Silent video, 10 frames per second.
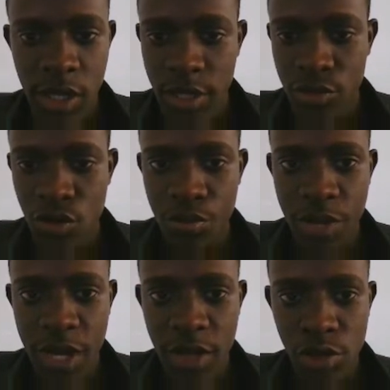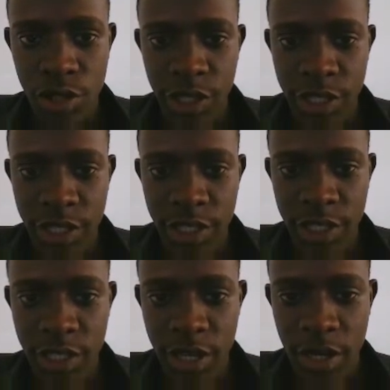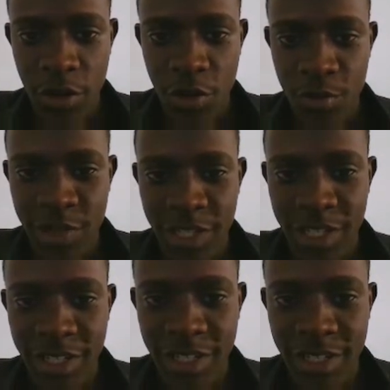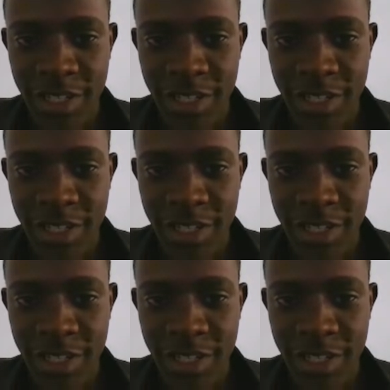and copy our login link, our home link,